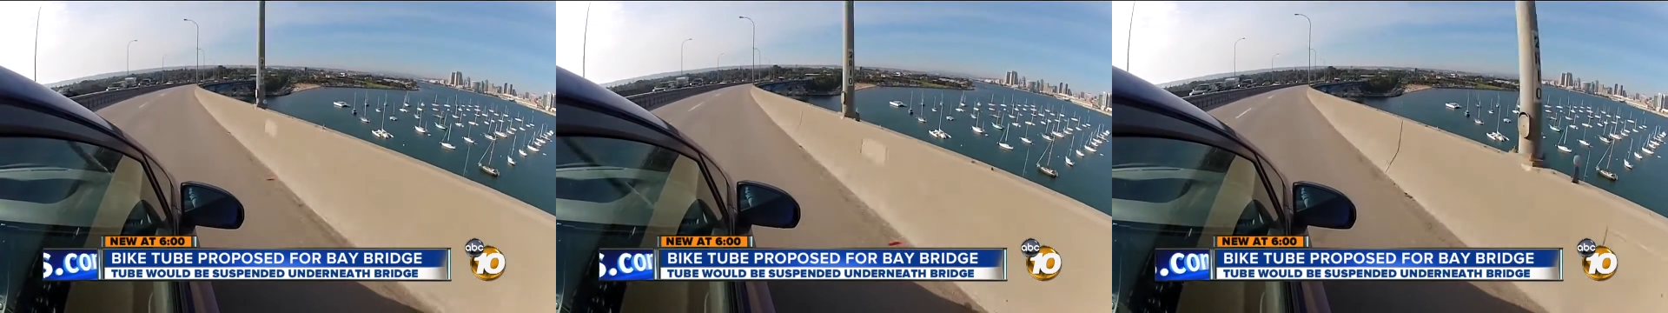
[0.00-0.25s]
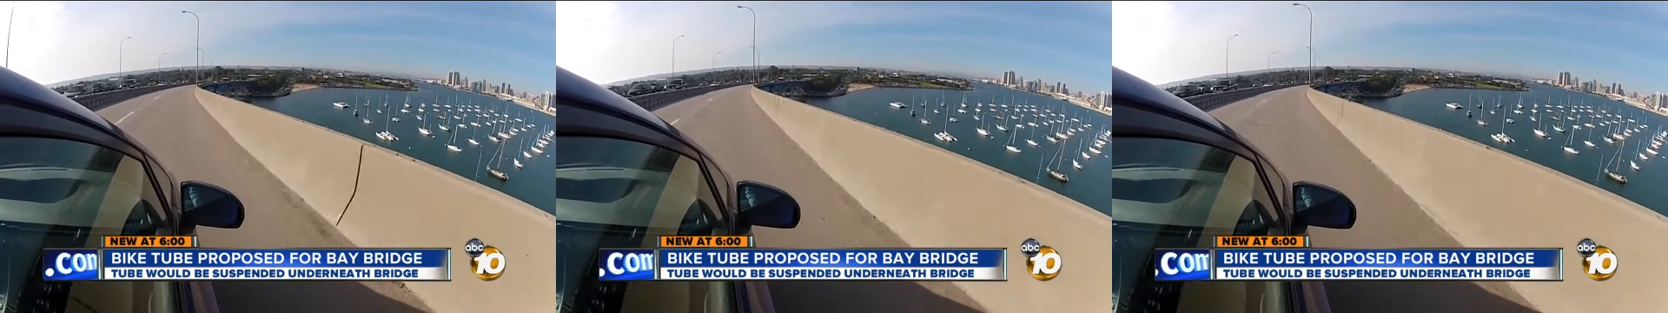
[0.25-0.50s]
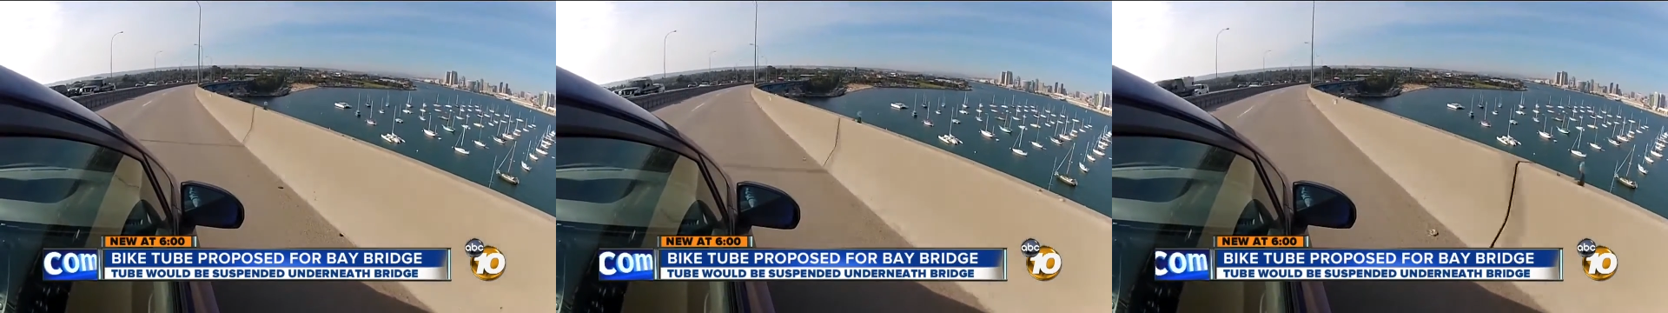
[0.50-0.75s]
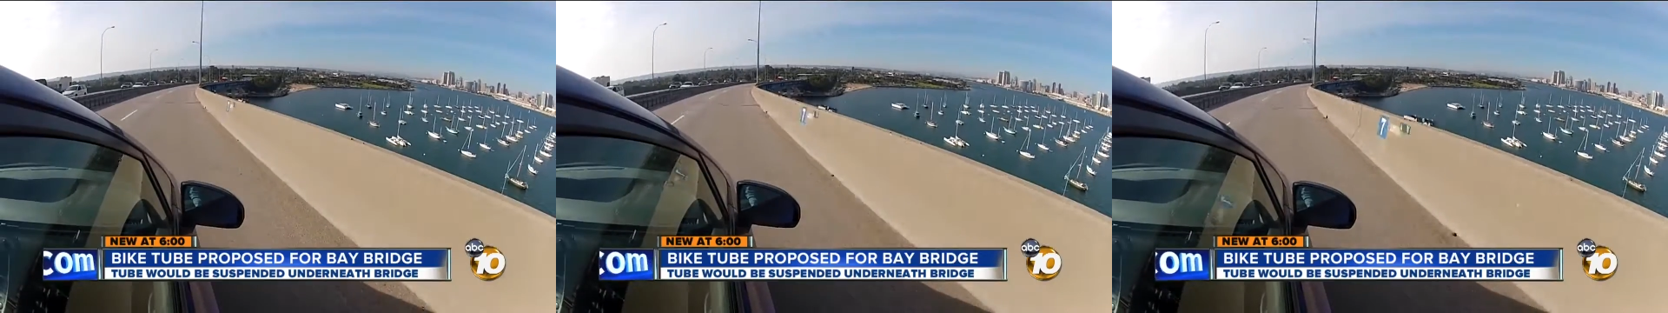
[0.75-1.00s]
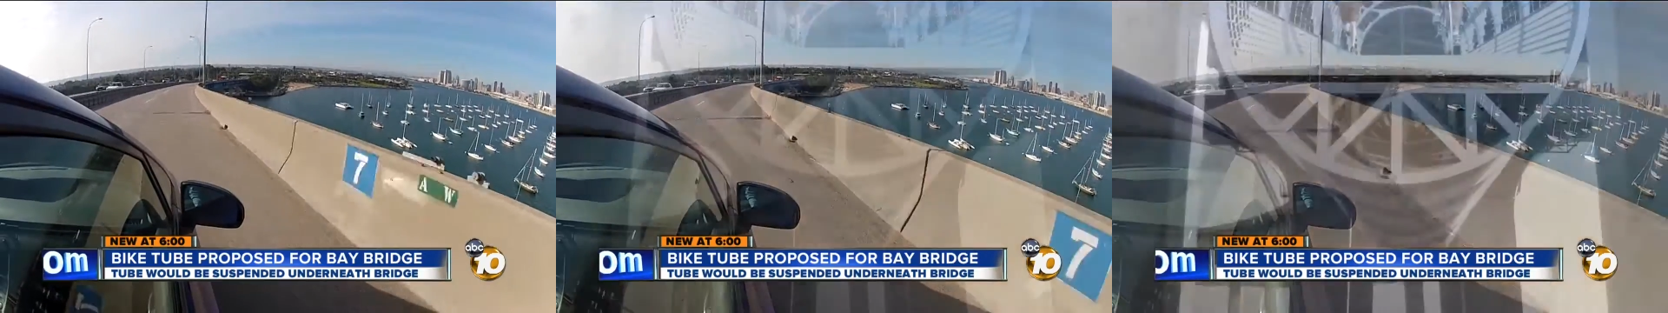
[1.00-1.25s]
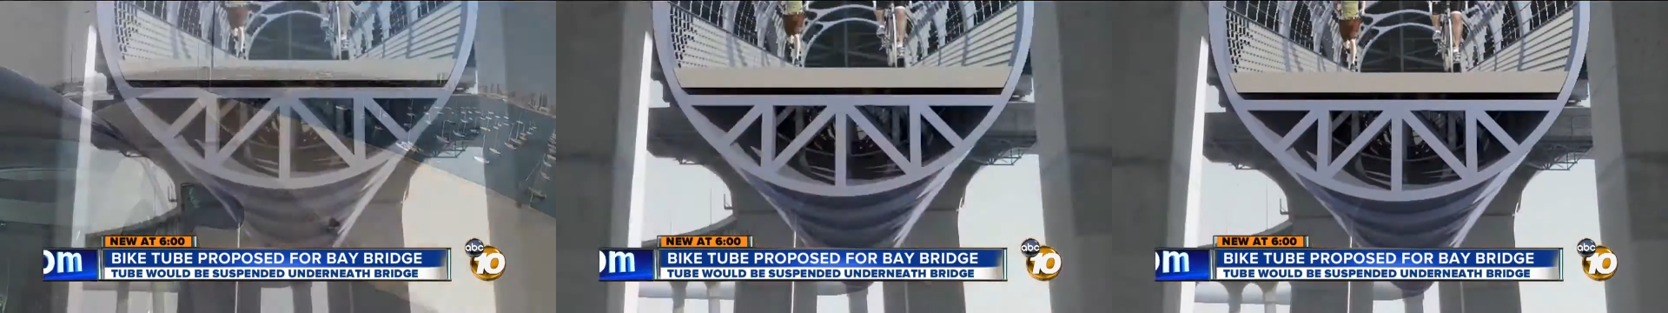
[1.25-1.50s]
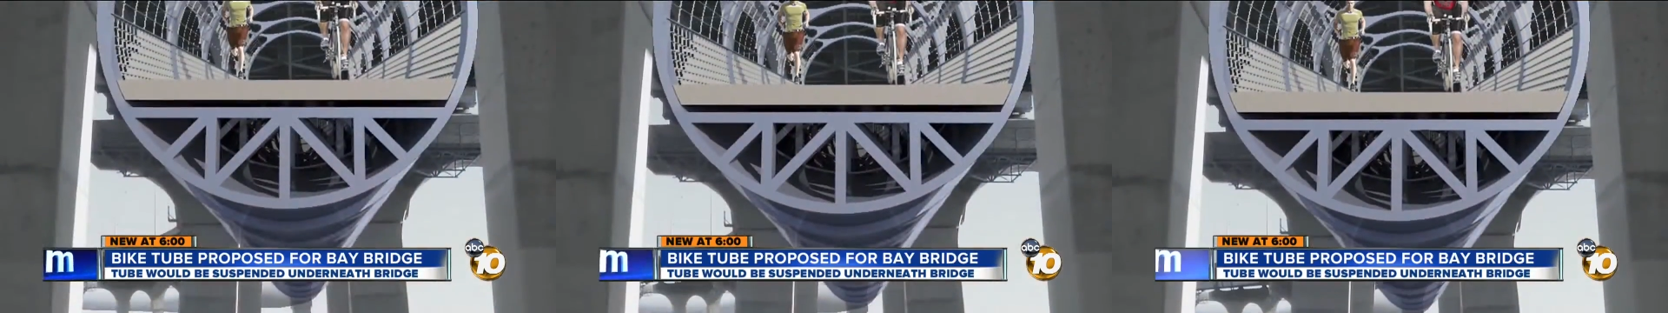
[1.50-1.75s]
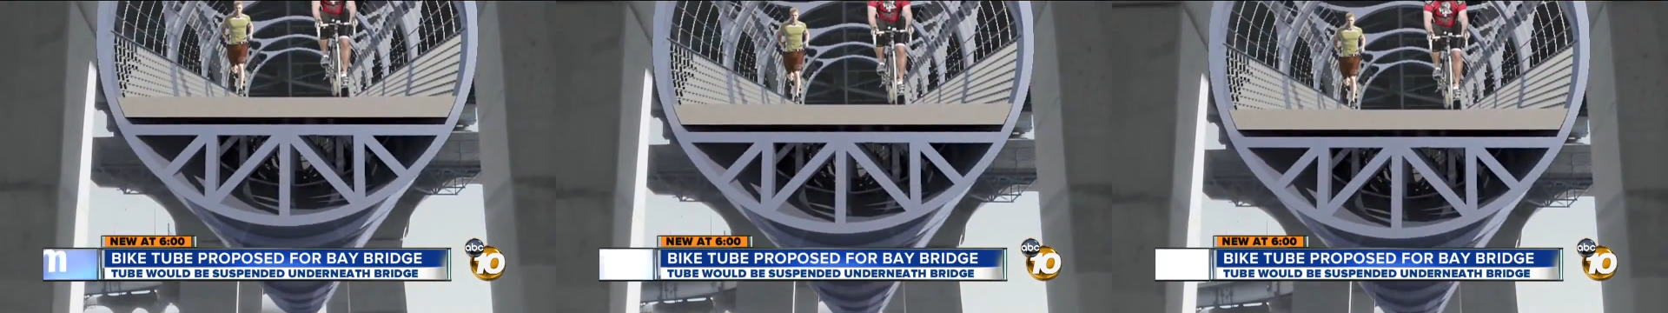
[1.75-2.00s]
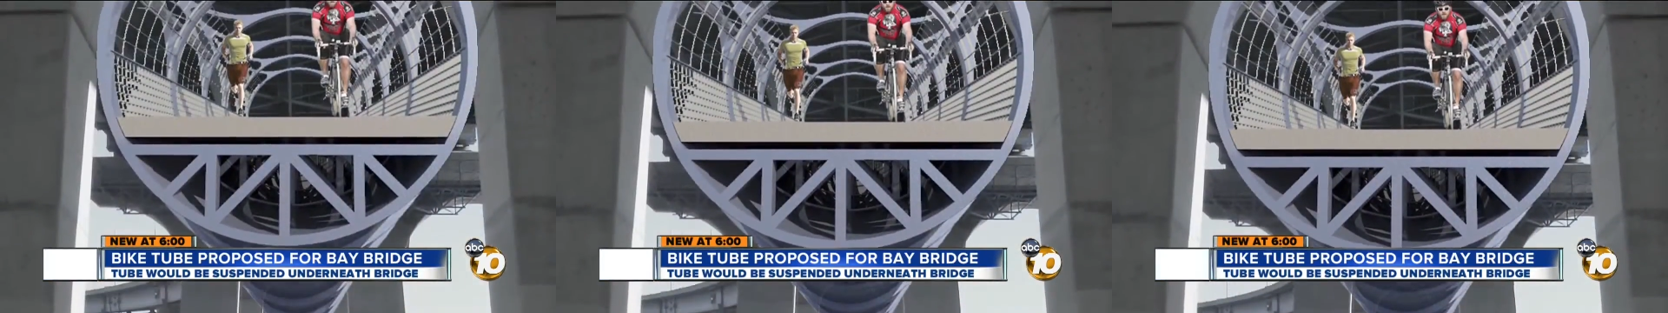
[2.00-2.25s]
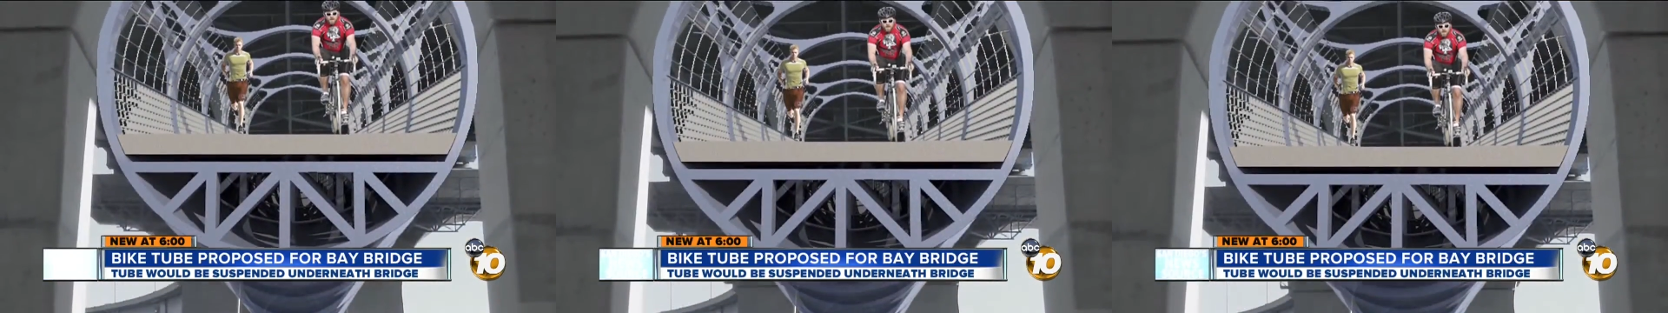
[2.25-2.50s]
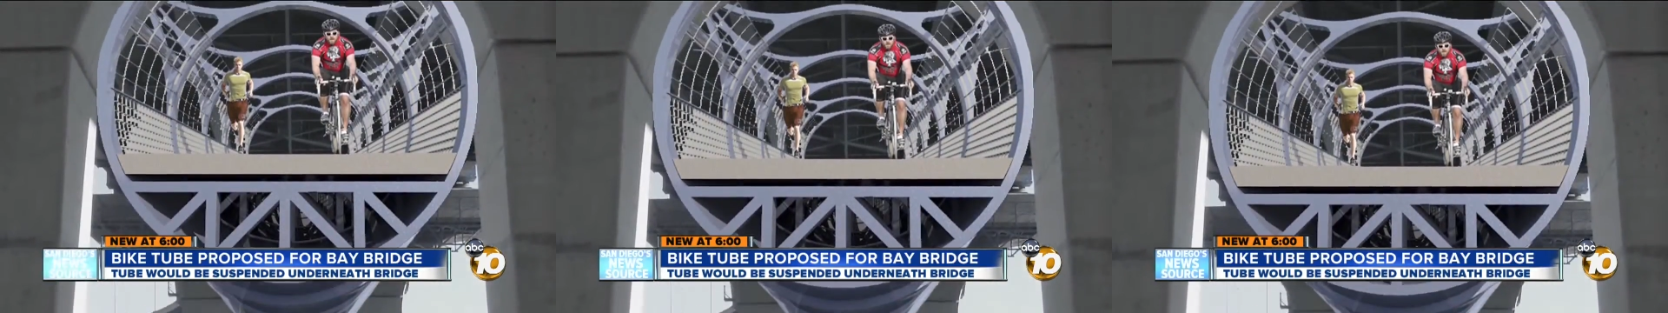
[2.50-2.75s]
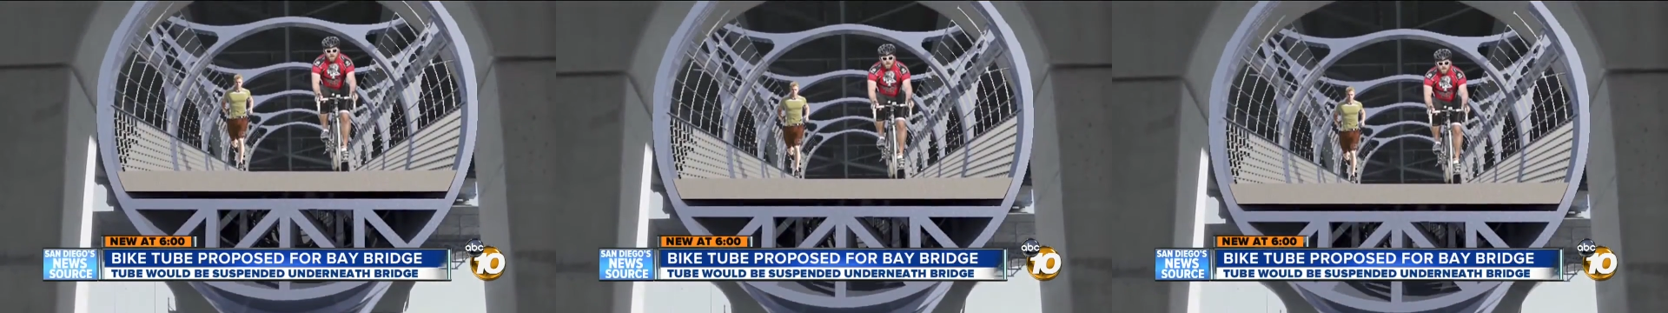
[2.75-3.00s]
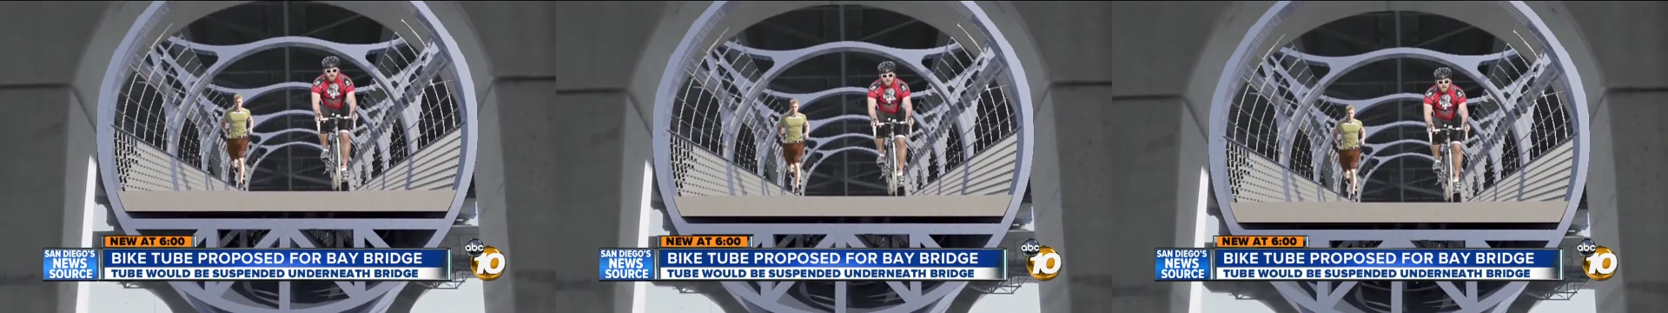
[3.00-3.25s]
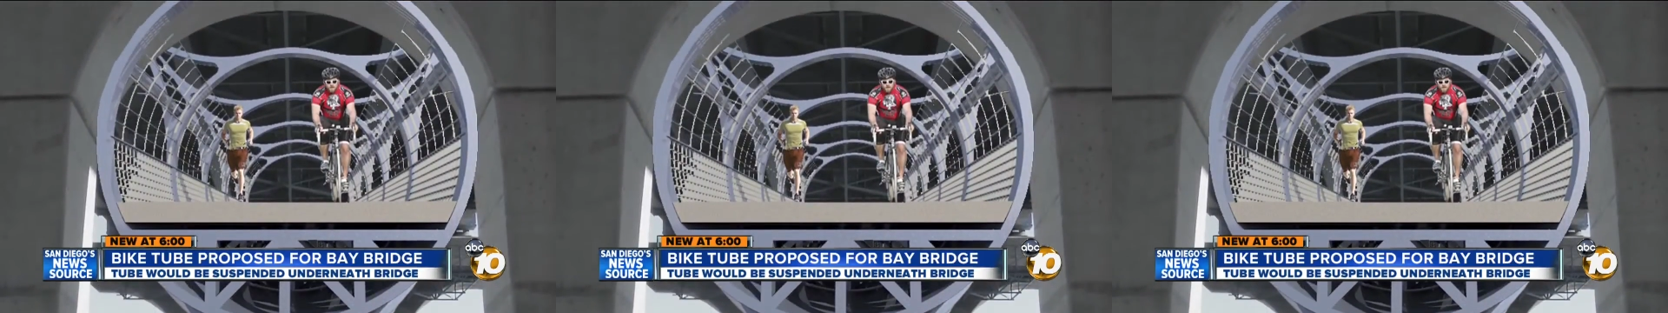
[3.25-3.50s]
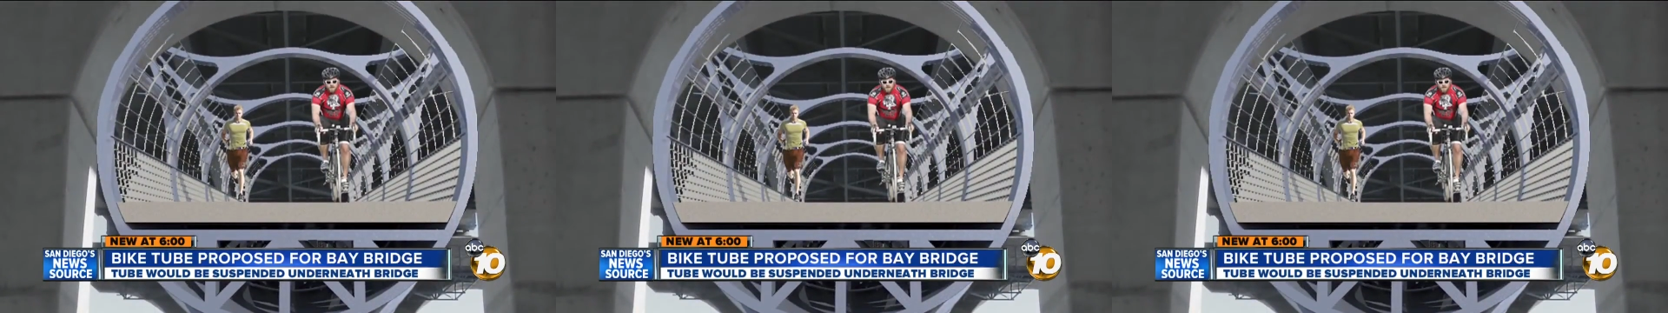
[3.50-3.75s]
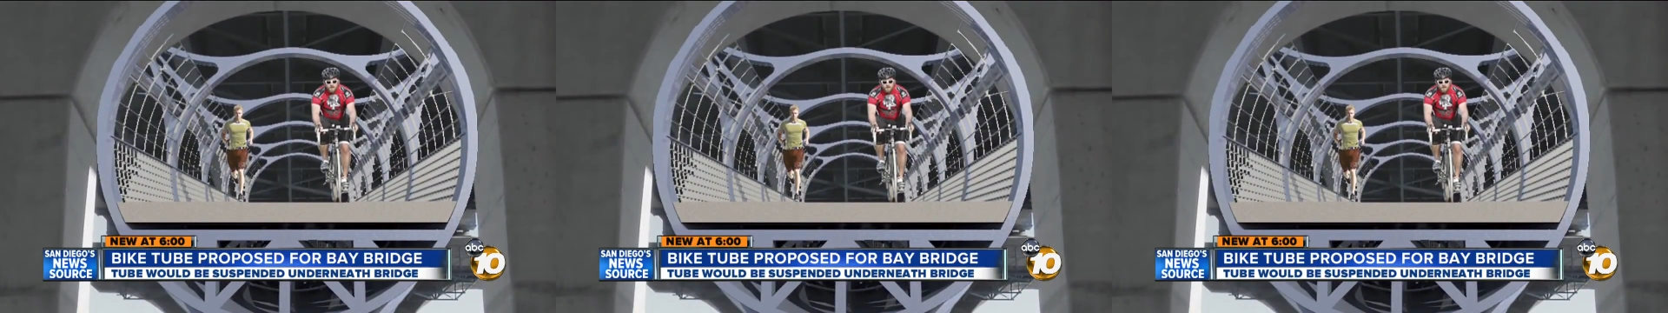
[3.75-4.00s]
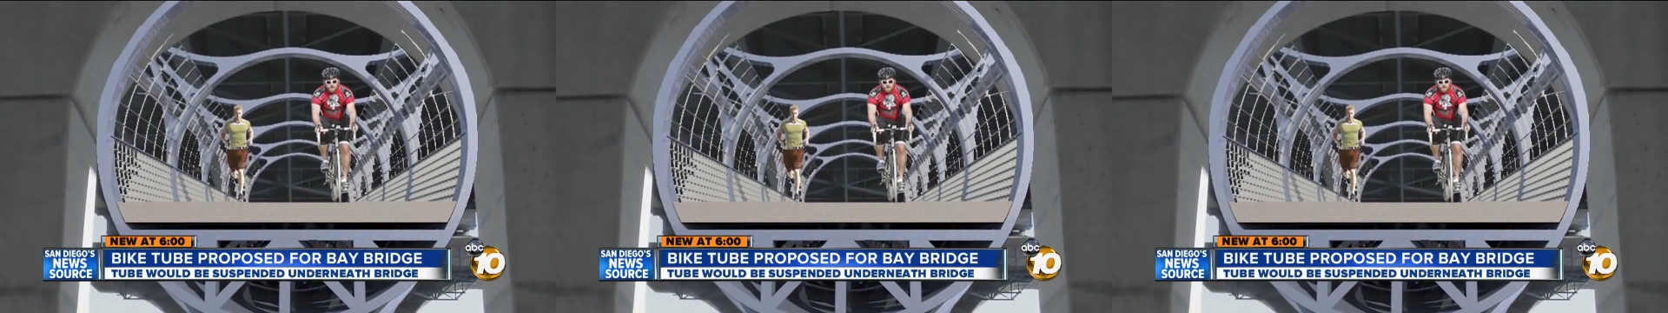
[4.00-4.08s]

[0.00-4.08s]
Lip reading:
Nobody's mouth can be seen.